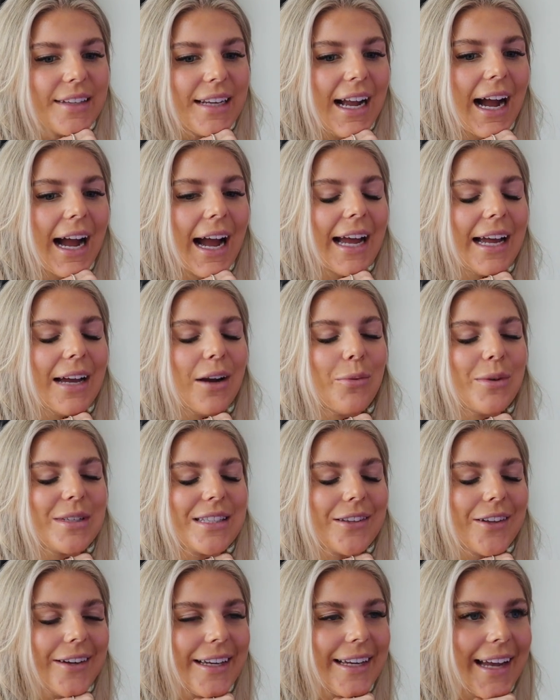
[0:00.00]
I
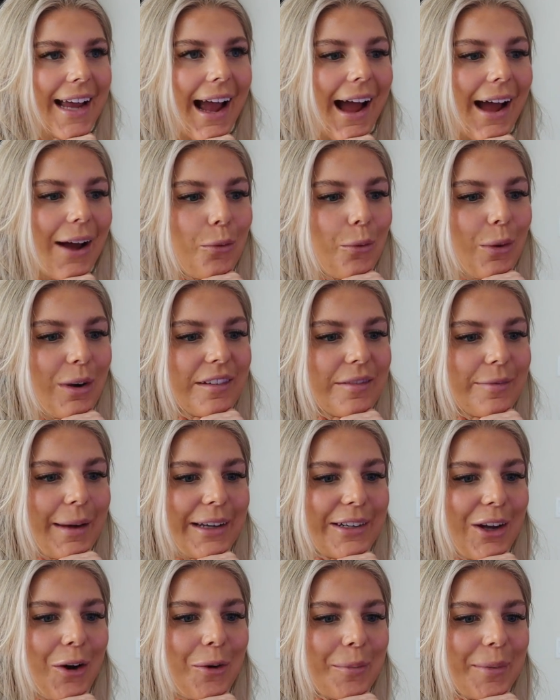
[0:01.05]
was looking at one of
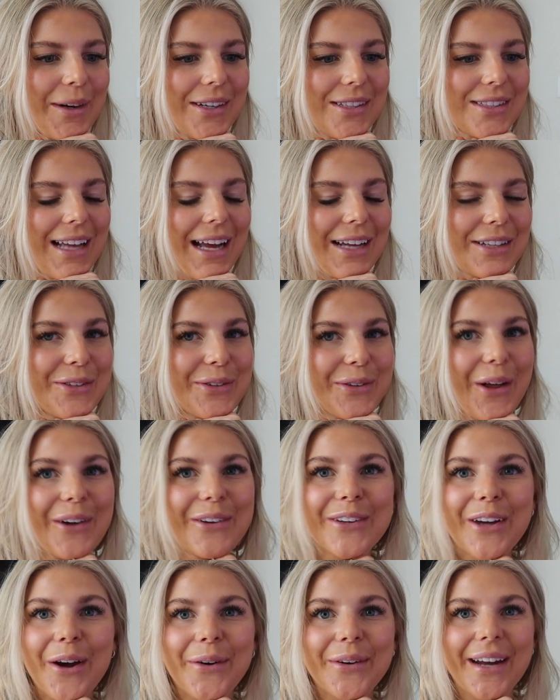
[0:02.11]
my notebooks not too
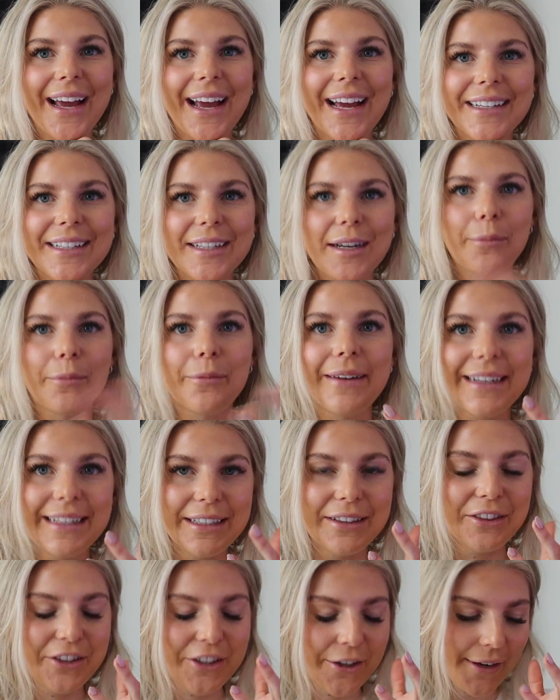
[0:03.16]
long ago, and I ended up
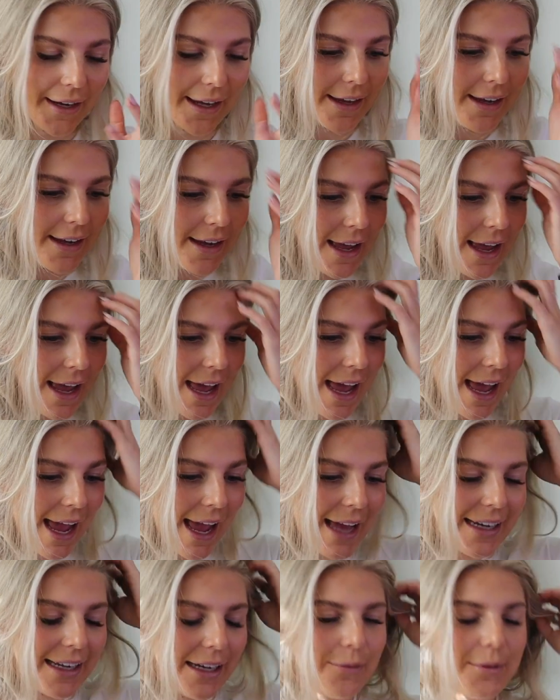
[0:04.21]
reading through it,
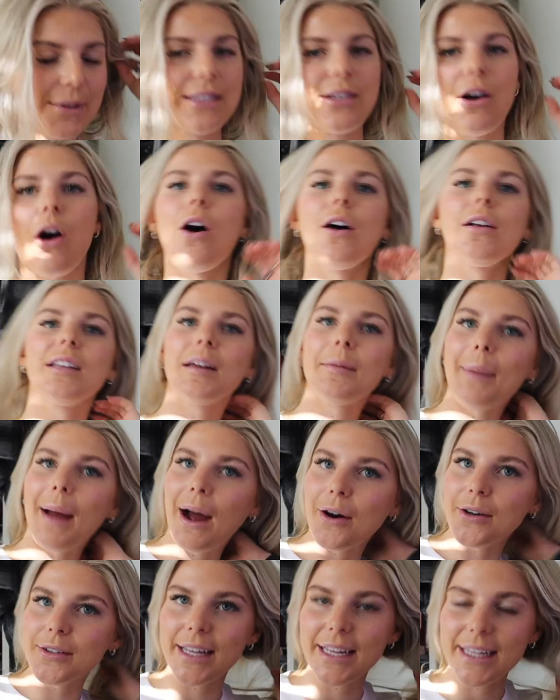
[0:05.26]
and it was all
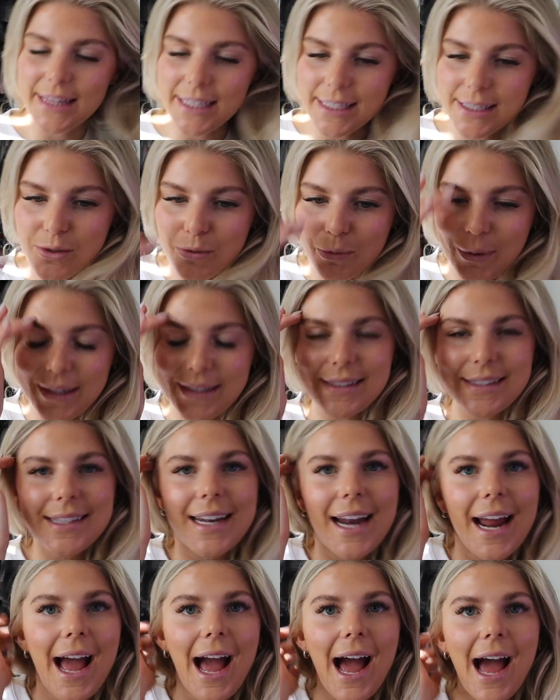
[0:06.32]
about like these wins
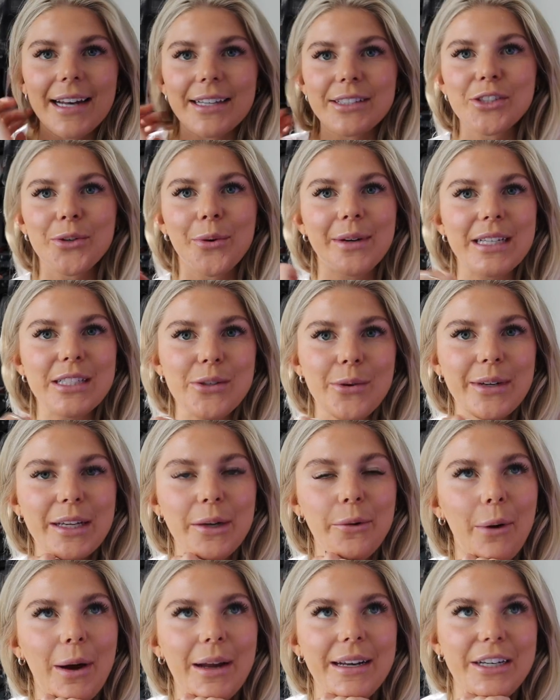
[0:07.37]
that I had in
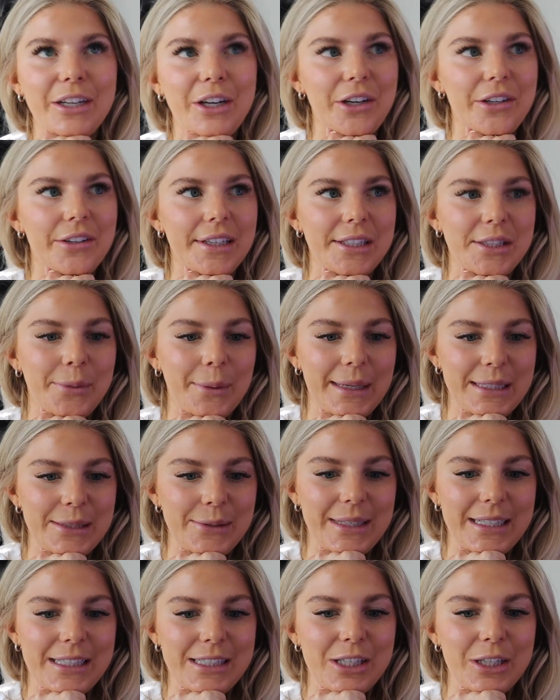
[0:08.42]
2021 and early
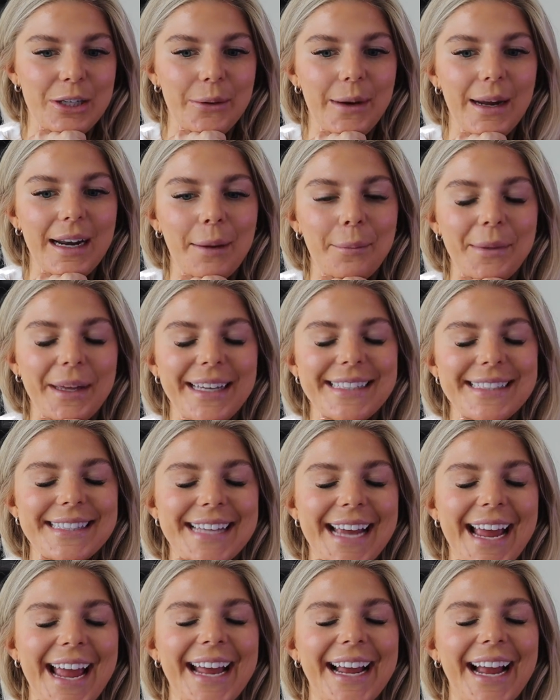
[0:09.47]
2022. And I'm like,
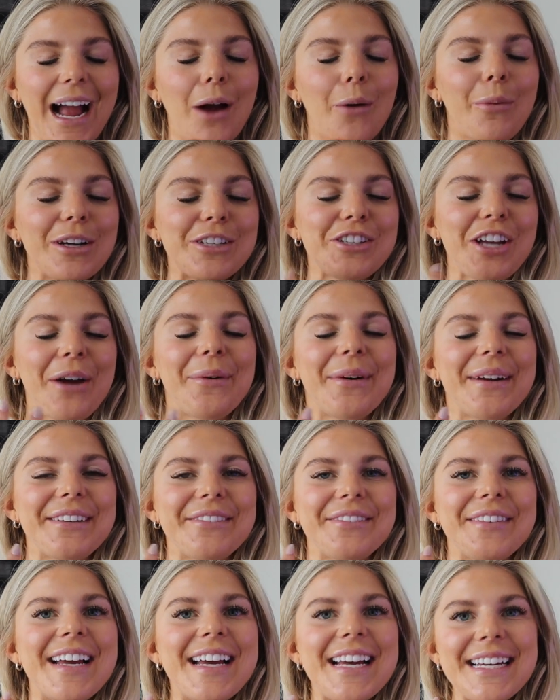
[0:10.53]
dang, I wish I would
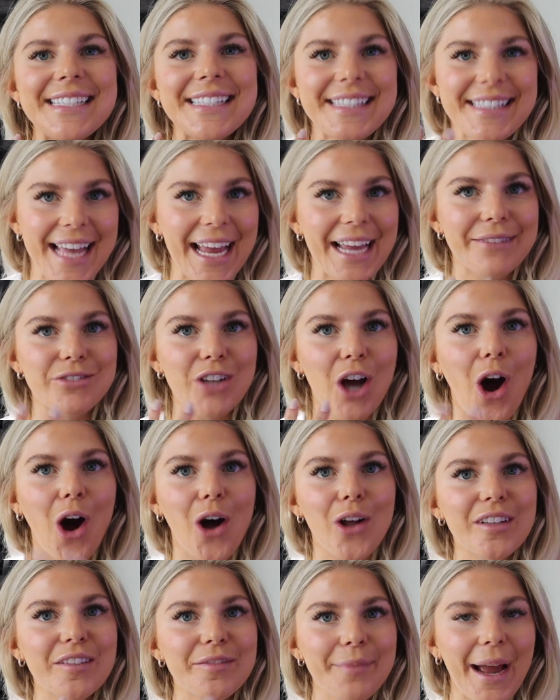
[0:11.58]
have saved
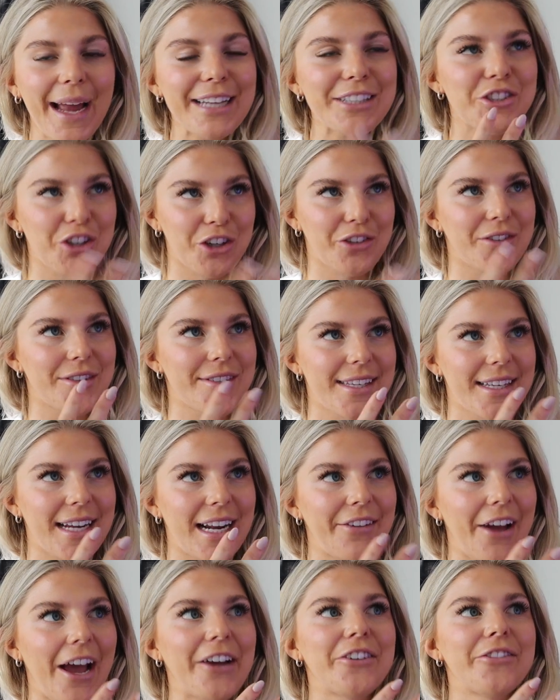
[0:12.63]
all of my journals that
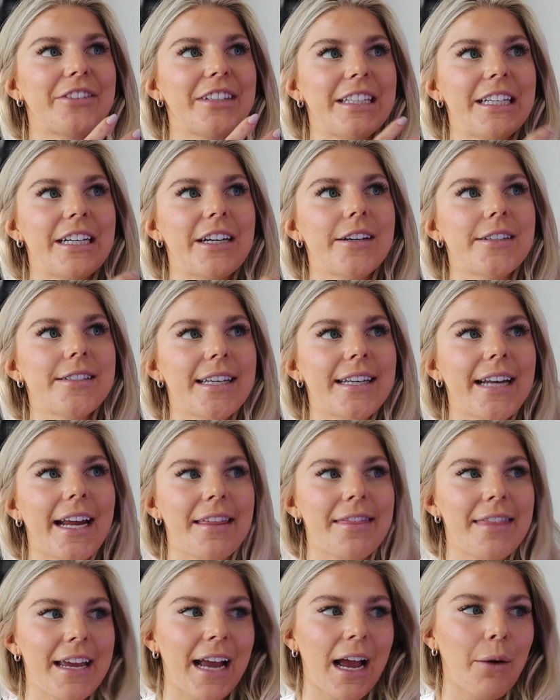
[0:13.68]
I've had over the years. And
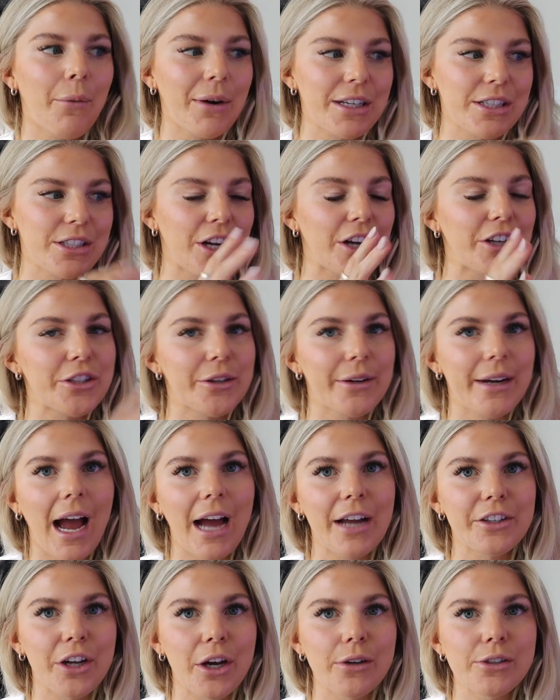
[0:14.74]
I think I want to start doing it
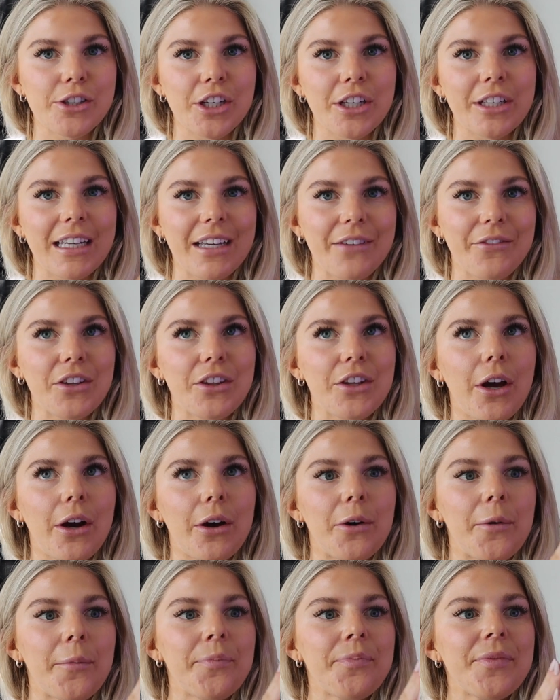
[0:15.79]
on Notion, even
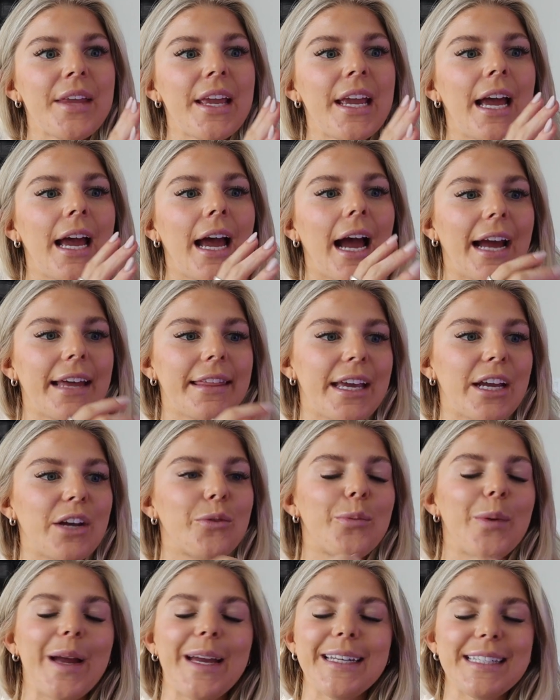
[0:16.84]
though I think
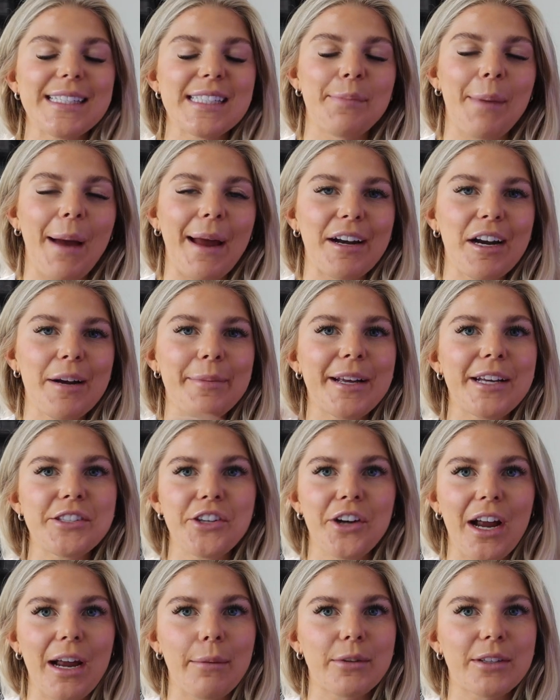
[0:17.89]
written is better because
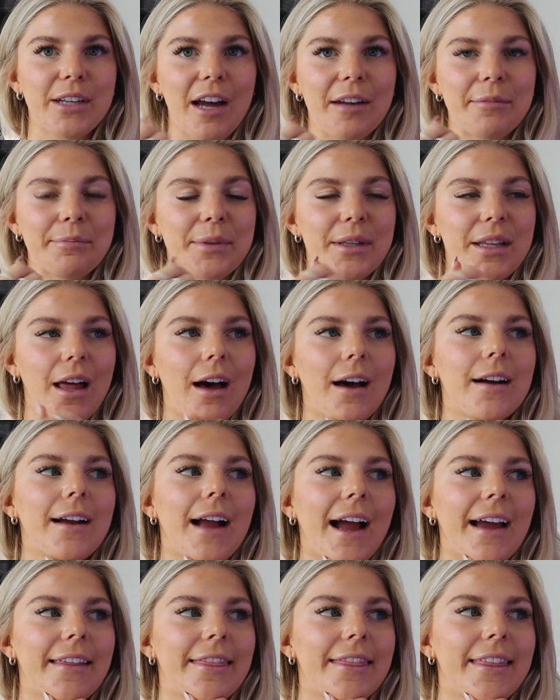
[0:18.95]
you're able to unplug.
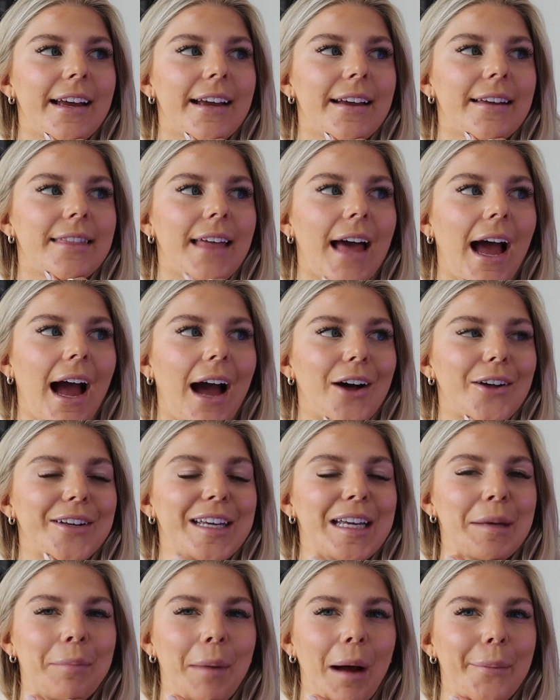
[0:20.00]
I think that I'll
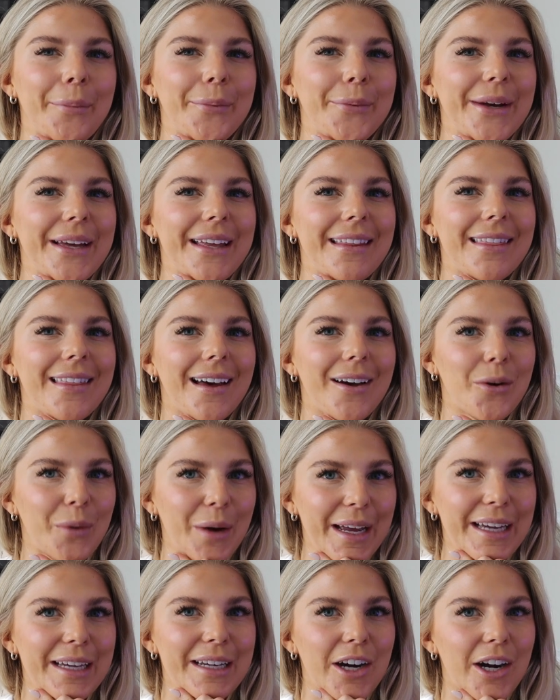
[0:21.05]
keep up with a
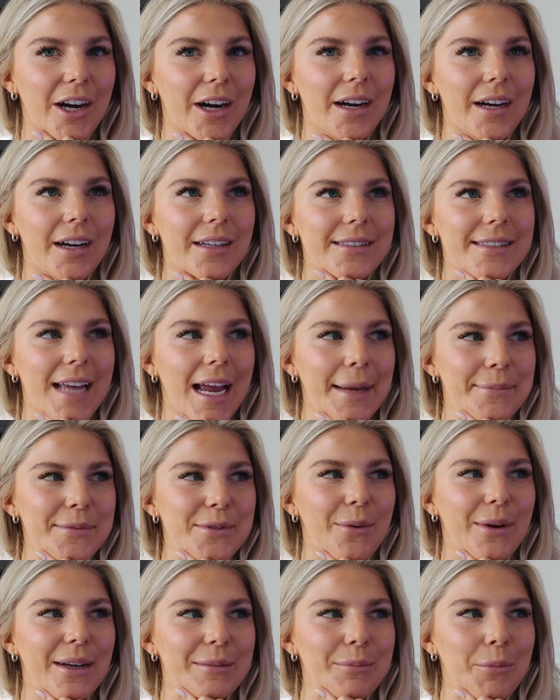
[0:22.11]
written or a typed
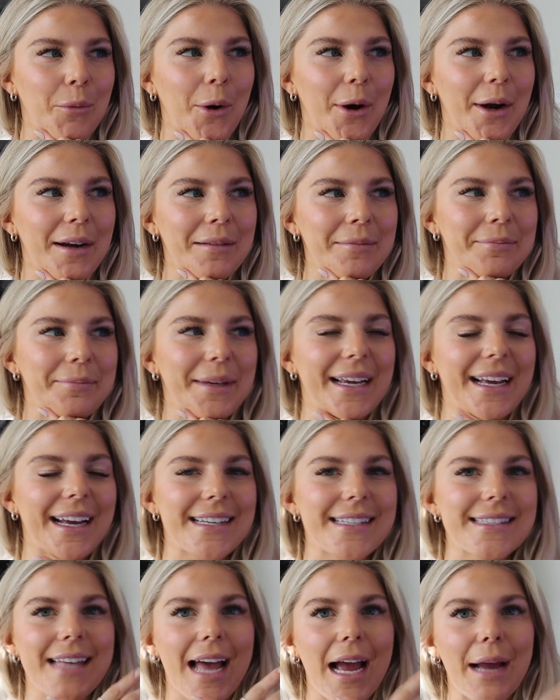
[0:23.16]
one more
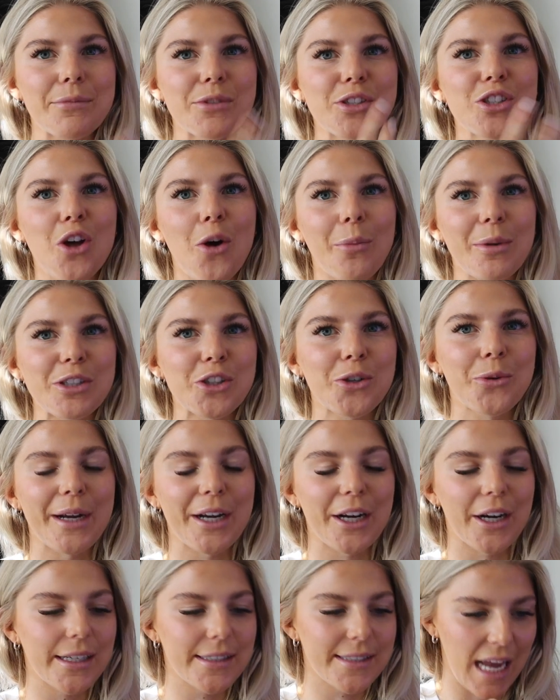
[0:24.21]
because I'm so much
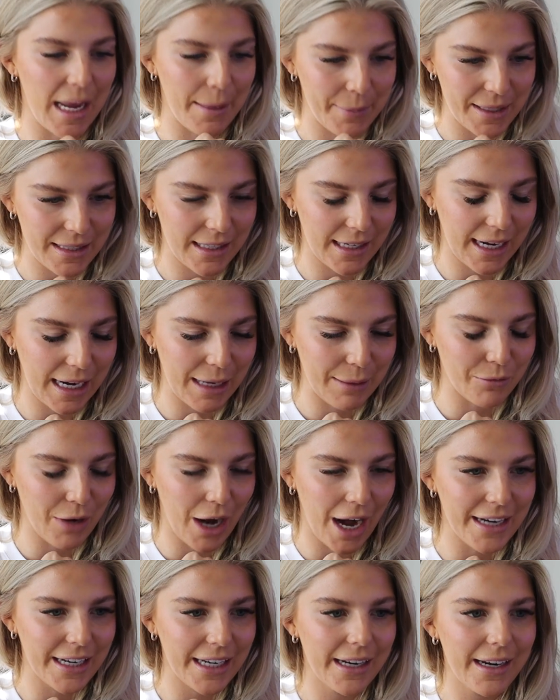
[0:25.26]
quicker at typing than I am
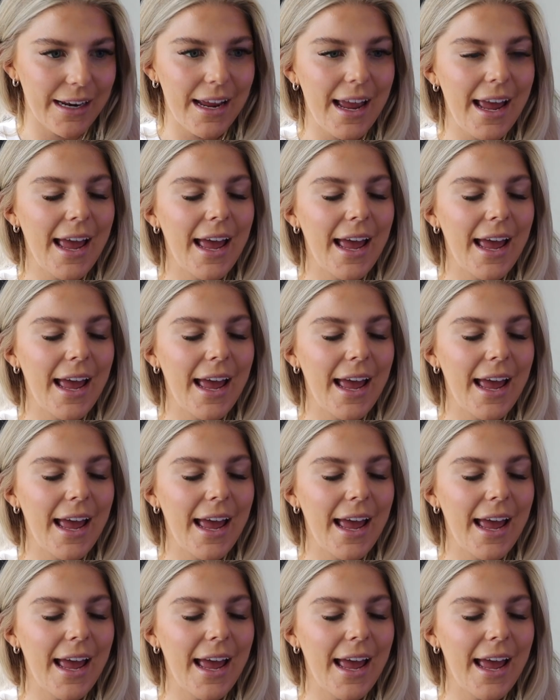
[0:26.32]
writing.